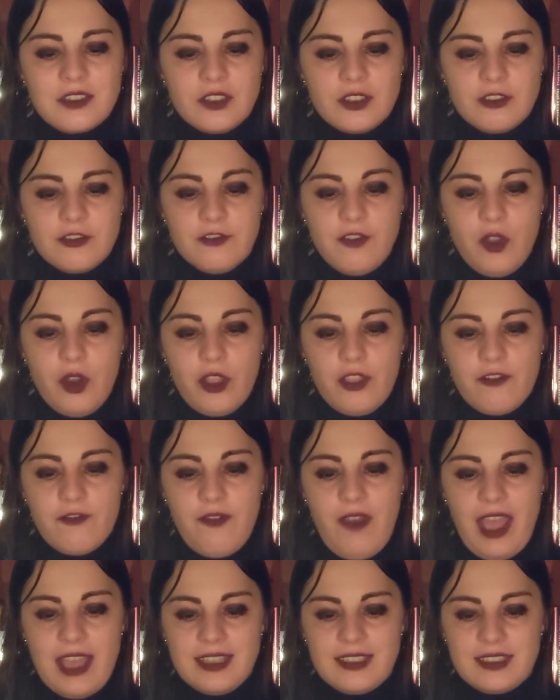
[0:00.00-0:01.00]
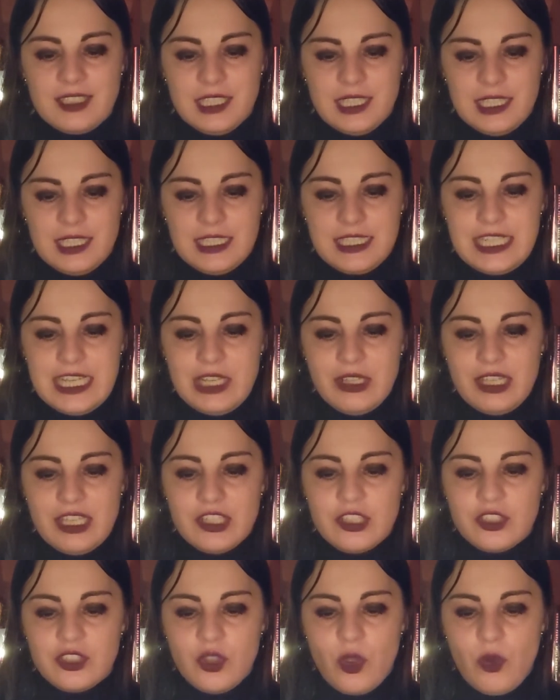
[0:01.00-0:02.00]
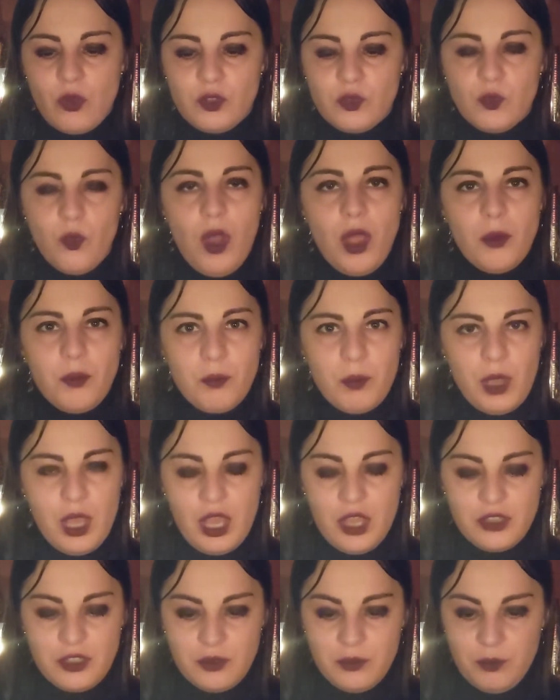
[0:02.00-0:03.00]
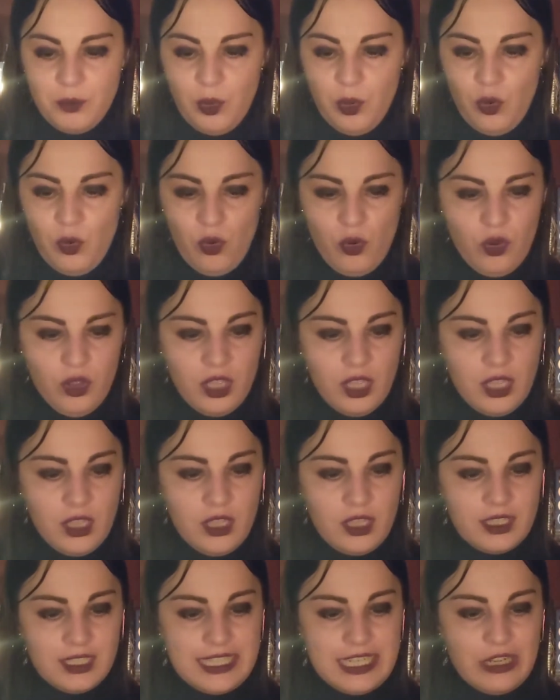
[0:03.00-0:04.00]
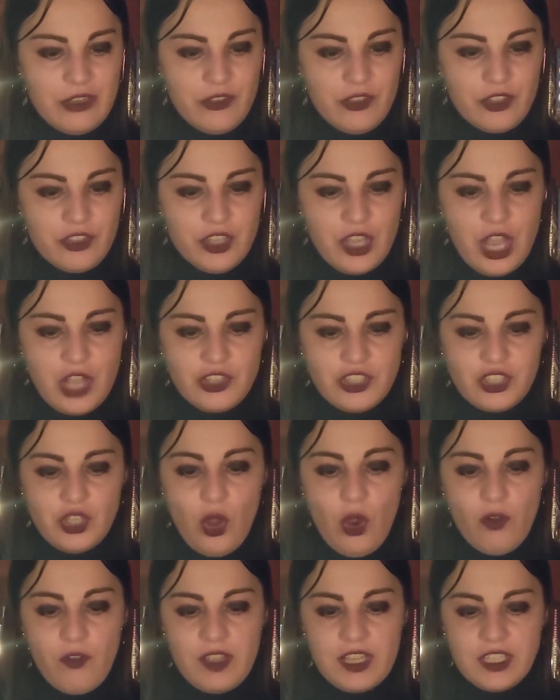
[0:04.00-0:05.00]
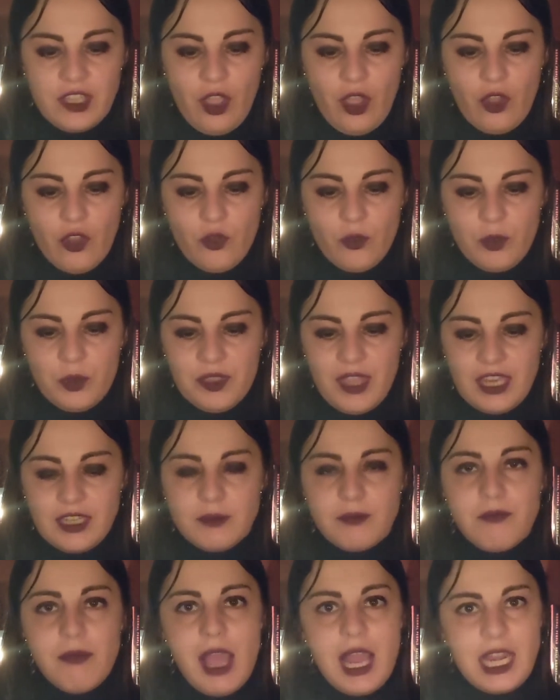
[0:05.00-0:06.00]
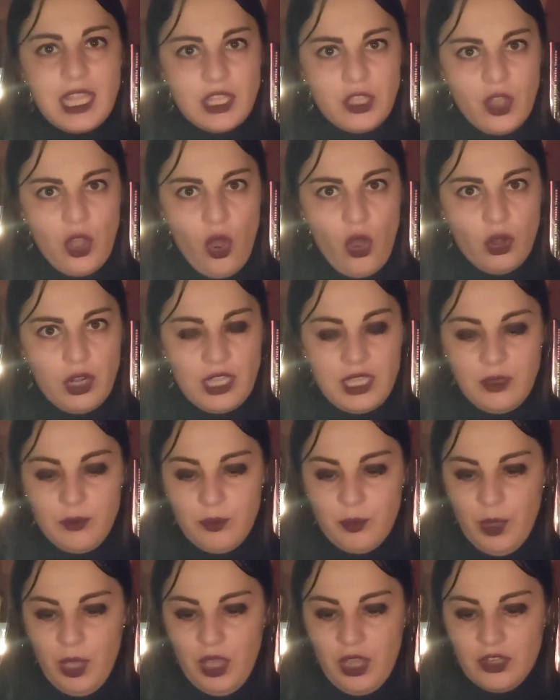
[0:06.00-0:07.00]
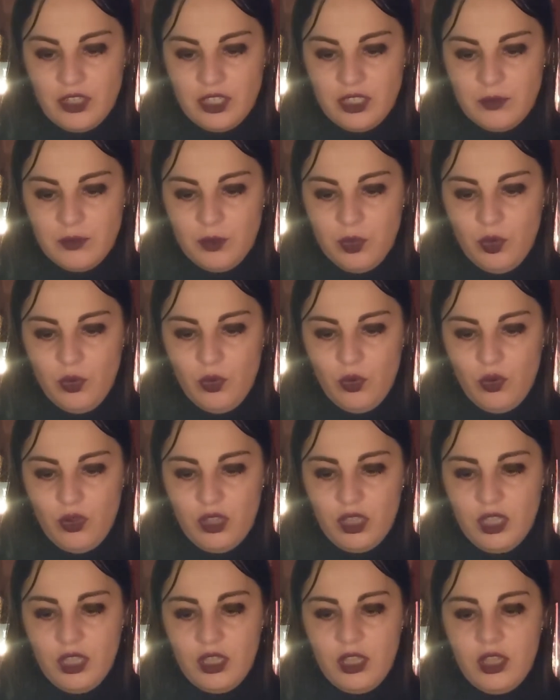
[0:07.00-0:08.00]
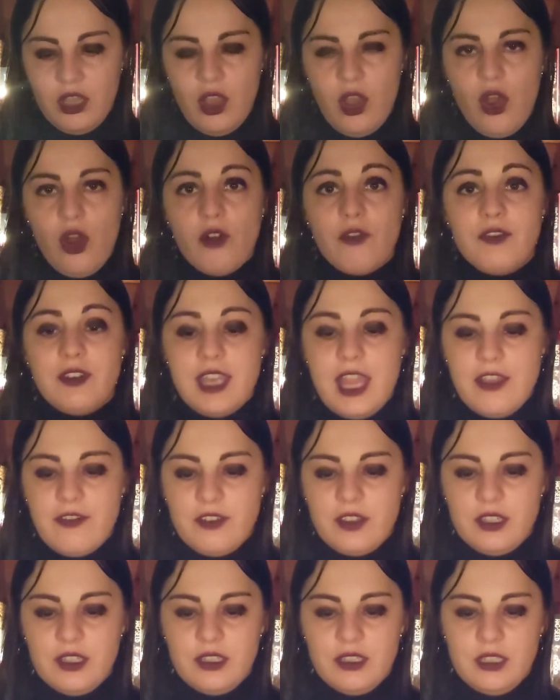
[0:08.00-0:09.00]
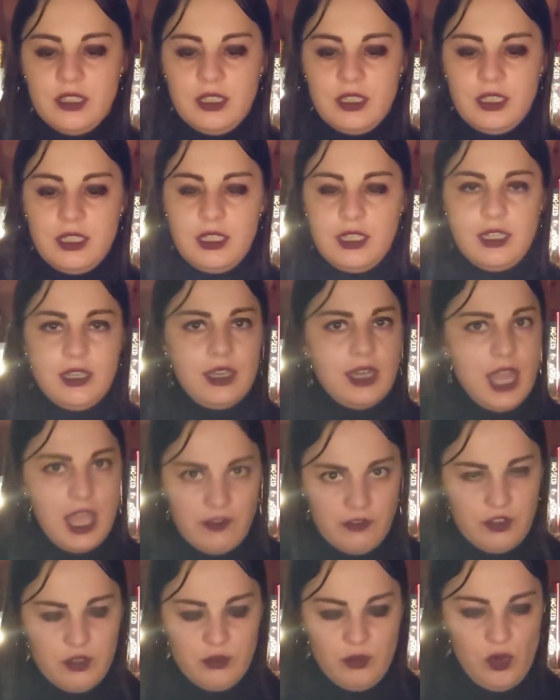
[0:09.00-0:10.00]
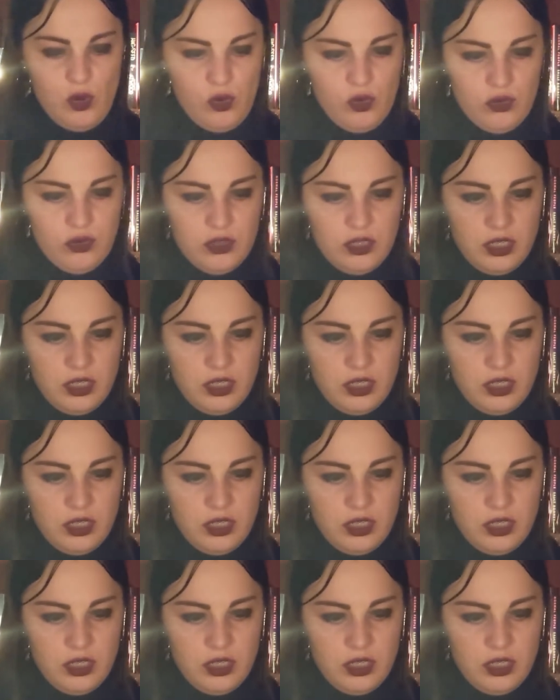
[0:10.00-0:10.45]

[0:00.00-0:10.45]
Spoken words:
and followed faster, till his songs one burden bore, till the dirges of his hope that melancholy burden bore, of never, nevermore."